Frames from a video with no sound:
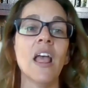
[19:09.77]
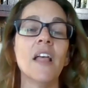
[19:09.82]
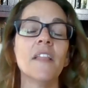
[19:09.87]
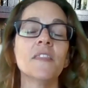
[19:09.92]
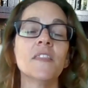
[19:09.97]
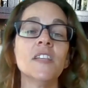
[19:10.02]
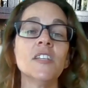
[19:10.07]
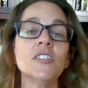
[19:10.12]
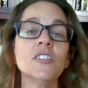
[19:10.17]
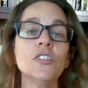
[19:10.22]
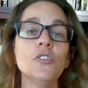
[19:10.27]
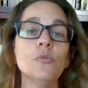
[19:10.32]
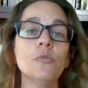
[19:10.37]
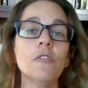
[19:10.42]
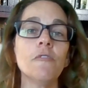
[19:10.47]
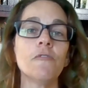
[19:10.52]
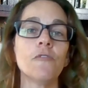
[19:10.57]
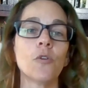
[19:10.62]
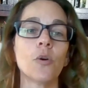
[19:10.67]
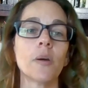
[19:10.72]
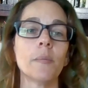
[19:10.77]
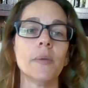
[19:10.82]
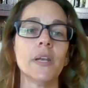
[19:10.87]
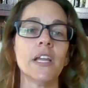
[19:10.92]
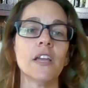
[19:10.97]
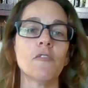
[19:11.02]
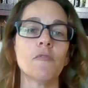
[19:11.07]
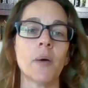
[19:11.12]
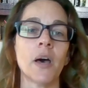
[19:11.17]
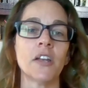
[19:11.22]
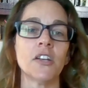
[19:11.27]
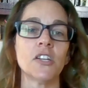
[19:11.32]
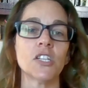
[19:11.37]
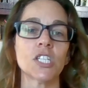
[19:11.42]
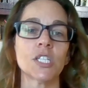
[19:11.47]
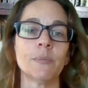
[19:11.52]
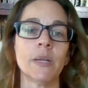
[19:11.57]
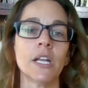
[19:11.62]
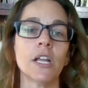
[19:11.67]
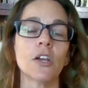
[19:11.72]
This uniformity of
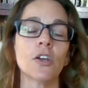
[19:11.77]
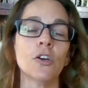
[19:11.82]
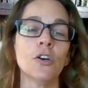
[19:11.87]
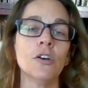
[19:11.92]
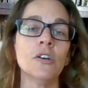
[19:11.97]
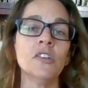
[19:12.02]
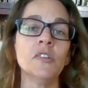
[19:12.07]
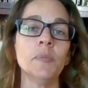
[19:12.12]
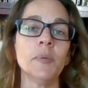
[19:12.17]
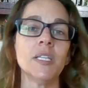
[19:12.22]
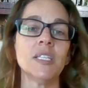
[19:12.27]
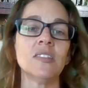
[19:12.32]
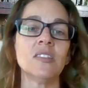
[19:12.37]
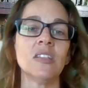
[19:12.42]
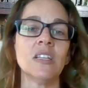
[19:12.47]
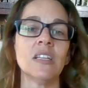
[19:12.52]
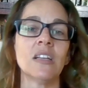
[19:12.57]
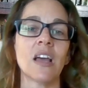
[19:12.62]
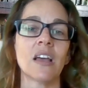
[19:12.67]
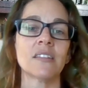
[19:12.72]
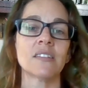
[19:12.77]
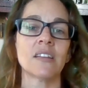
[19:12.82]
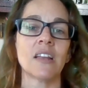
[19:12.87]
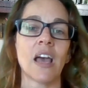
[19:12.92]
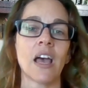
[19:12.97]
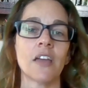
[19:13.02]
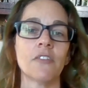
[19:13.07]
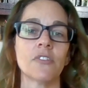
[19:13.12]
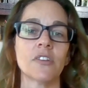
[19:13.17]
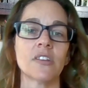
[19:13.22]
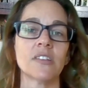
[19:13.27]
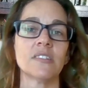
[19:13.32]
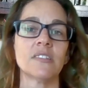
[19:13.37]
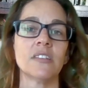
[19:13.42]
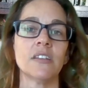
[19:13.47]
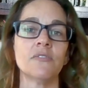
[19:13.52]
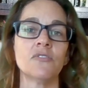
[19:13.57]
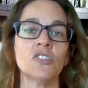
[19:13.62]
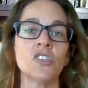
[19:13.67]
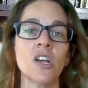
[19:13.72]
punishment could be seen as an advocacy
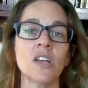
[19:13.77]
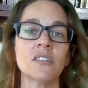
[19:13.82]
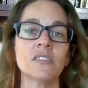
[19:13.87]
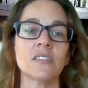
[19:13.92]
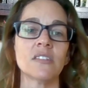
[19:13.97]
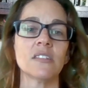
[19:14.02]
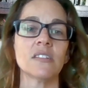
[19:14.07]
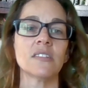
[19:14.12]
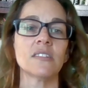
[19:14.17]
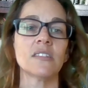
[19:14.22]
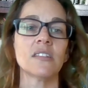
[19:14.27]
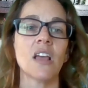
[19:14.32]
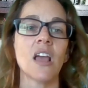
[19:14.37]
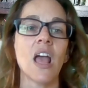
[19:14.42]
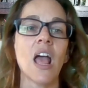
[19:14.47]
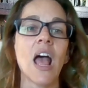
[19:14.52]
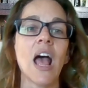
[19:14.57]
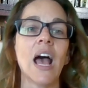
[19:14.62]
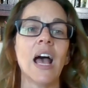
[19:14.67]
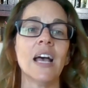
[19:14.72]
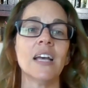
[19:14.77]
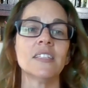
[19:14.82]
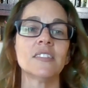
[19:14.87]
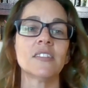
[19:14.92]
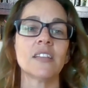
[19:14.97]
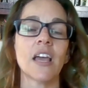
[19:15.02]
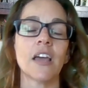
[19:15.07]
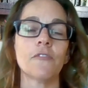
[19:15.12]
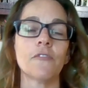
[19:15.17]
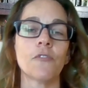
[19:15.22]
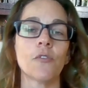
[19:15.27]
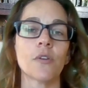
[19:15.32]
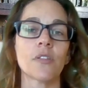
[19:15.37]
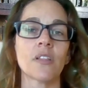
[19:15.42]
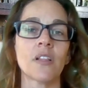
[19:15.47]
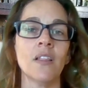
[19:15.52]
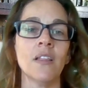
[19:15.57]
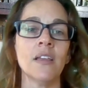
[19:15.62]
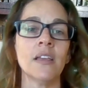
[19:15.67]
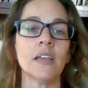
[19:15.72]
of justice, as Danforth
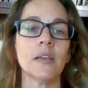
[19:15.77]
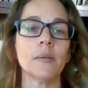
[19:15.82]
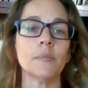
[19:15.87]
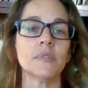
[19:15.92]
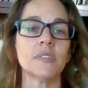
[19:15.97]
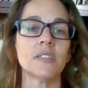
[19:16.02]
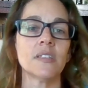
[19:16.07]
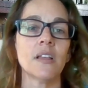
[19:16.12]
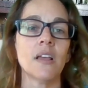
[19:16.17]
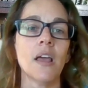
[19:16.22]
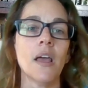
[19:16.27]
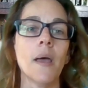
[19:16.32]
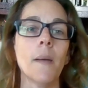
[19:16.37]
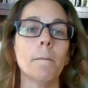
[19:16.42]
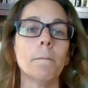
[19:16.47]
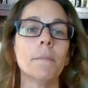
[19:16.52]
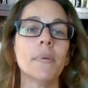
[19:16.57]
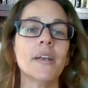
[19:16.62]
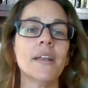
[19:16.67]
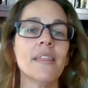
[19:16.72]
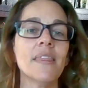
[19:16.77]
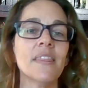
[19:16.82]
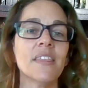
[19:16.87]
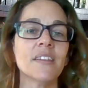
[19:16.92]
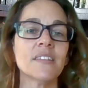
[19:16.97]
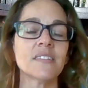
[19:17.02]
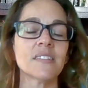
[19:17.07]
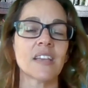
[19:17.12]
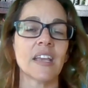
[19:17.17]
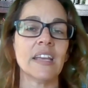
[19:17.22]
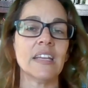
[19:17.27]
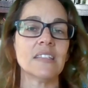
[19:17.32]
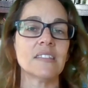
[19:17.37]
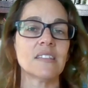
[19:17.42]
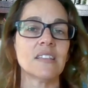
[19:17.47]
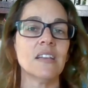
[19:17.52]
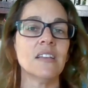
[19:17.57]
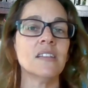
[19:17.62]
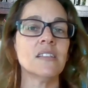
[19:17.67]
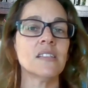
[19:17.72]
claims, but in this case,
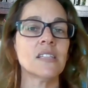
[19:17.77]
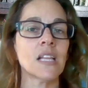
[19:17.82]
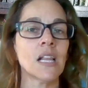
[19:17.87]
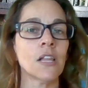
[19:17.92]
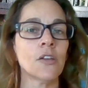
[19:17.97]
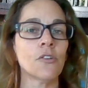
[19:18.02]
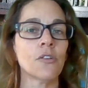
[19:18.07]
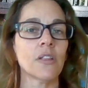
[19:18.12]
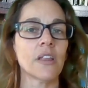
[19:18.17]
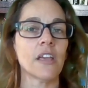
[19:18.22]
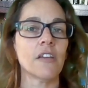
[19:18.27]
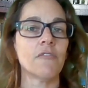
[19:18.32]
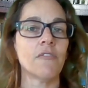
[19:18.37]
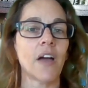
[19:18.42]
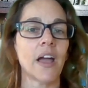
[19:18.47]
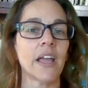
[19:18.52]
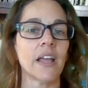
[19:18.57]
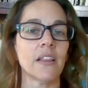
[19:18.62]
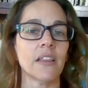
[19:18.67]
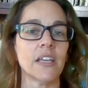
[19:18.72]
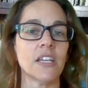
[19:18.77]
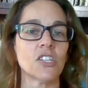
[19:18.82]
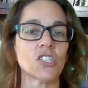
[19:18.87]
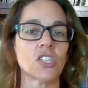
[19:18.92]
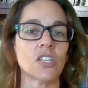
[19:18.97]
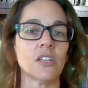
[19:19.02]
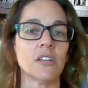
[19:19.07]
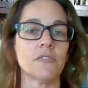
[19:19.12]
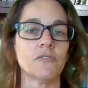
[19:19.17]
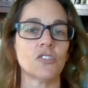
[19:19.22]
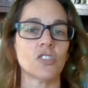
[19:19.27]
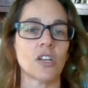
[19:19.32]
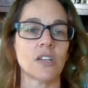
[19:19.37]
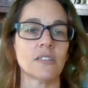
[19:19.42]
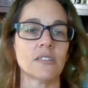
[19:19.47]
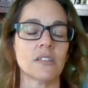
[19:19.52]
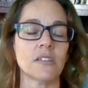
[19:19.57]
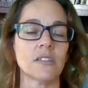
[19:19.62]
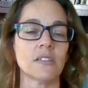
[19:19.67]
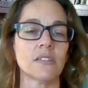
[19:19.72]
it is clearly a violation of
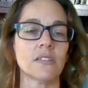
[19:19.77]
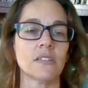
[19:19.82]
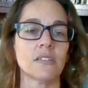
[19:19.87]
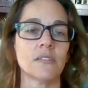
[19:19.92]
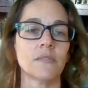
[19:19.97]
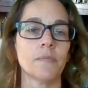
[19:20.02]
justice.